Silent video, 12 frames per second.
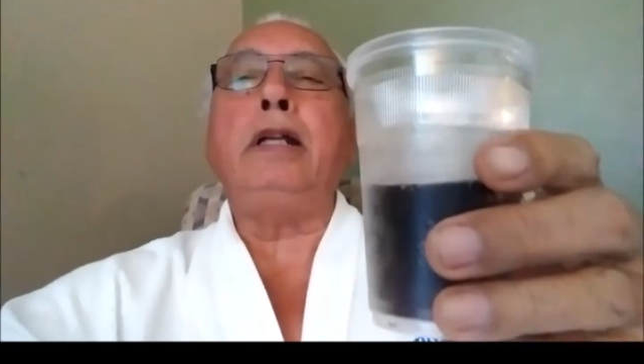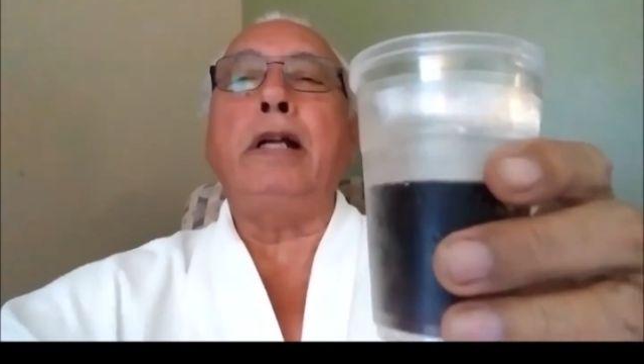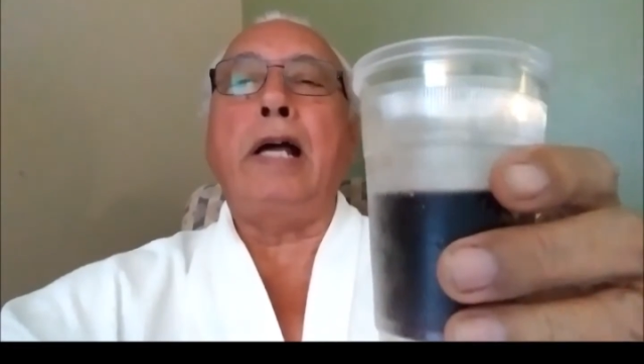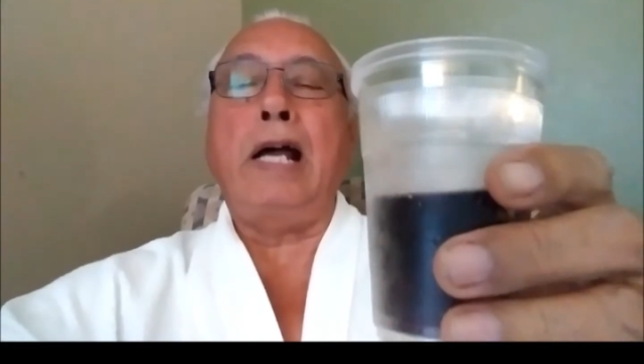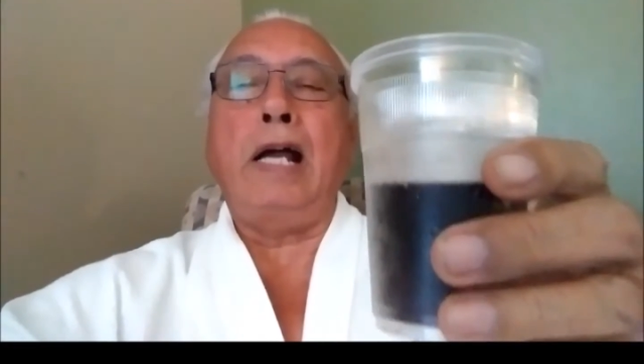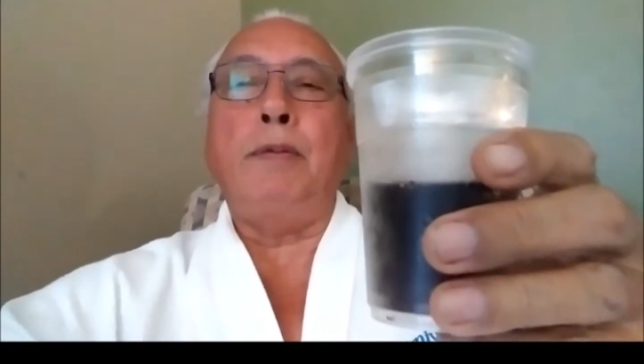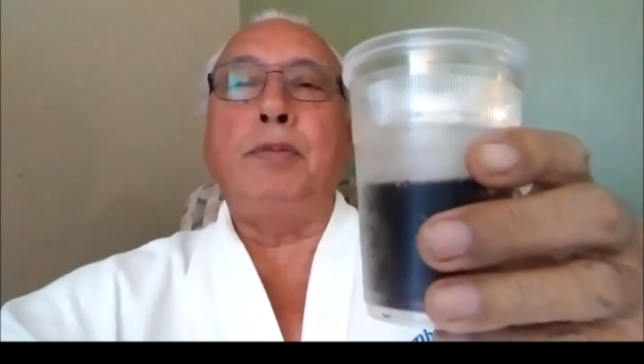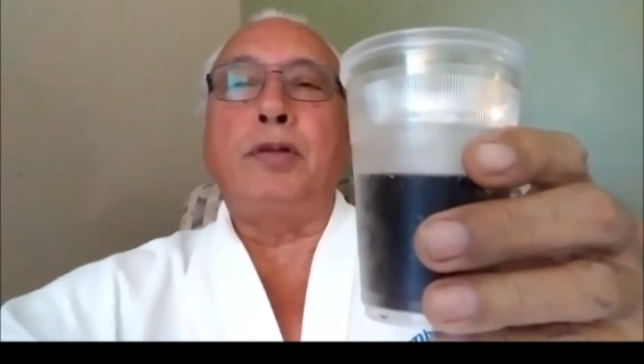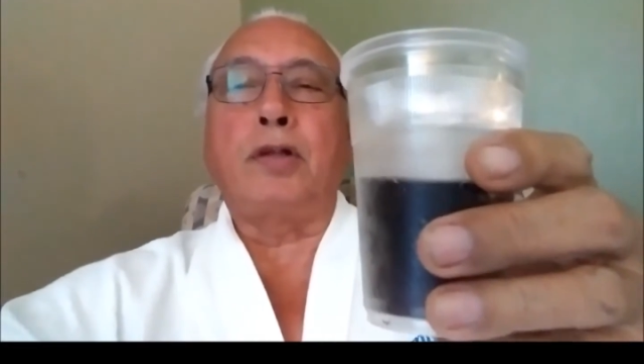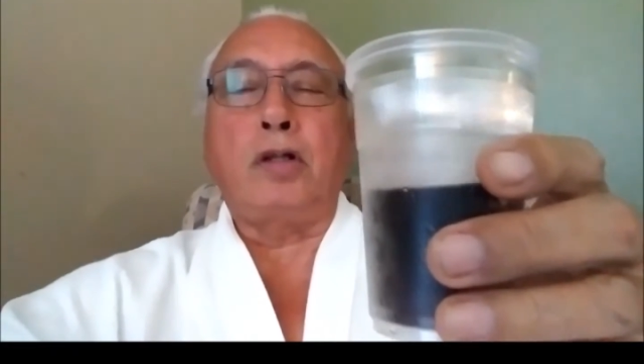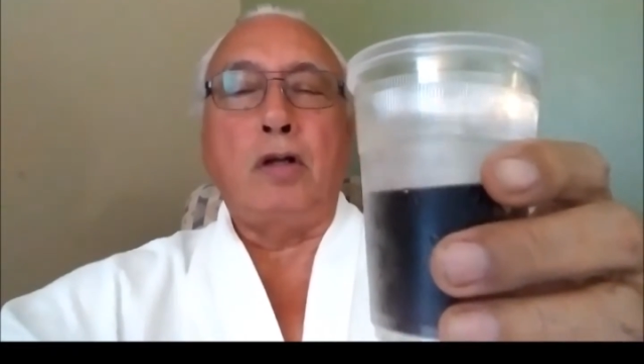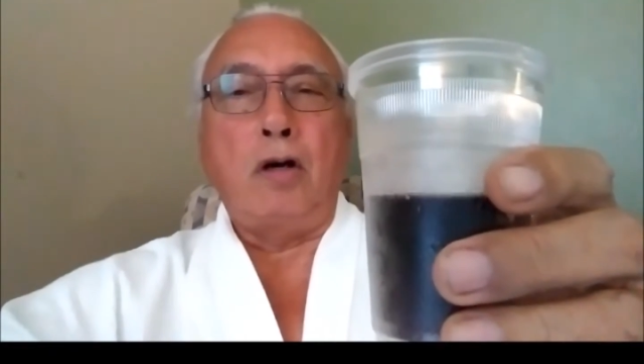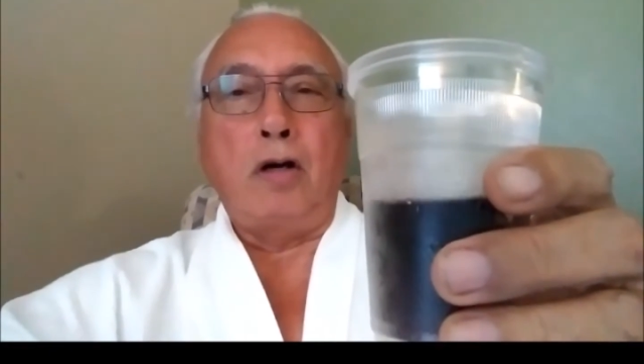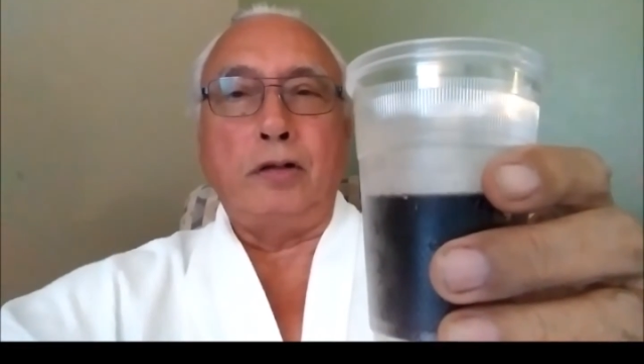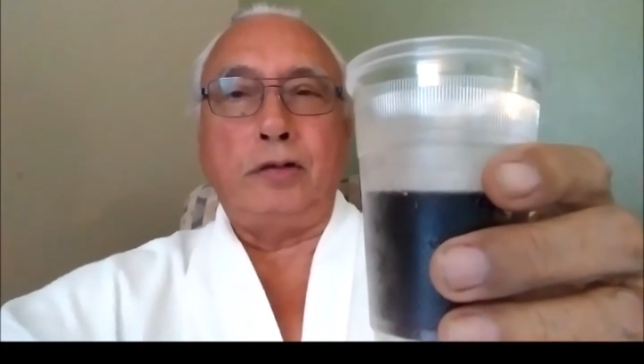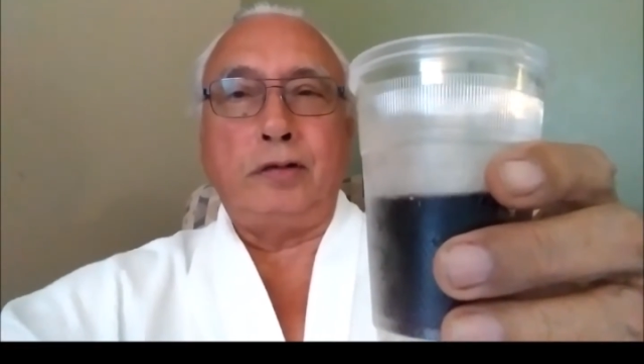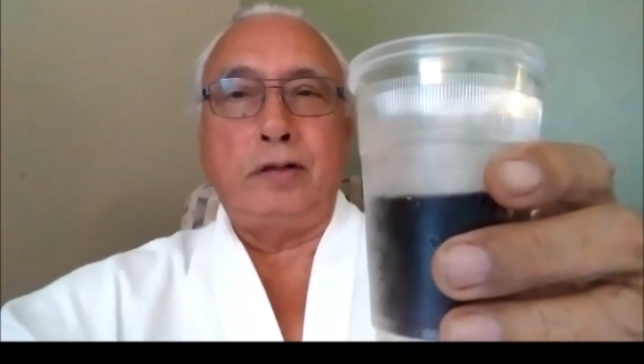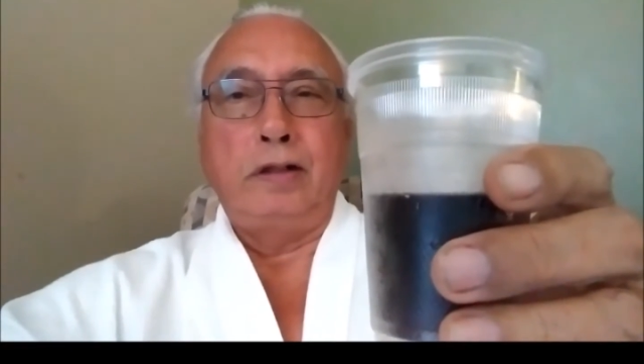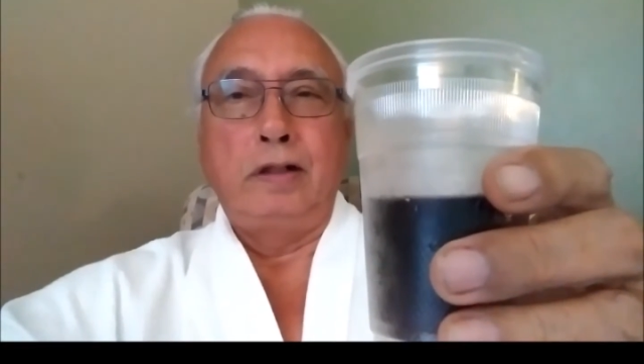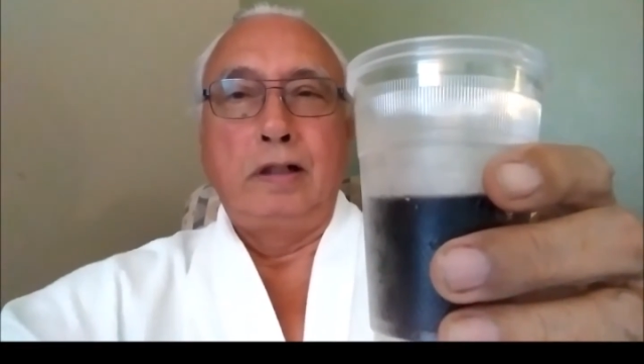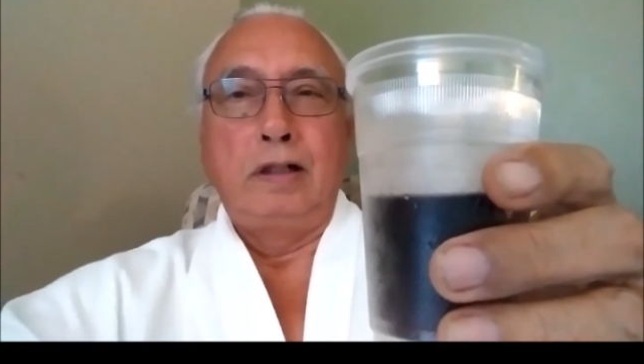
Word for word: times the cost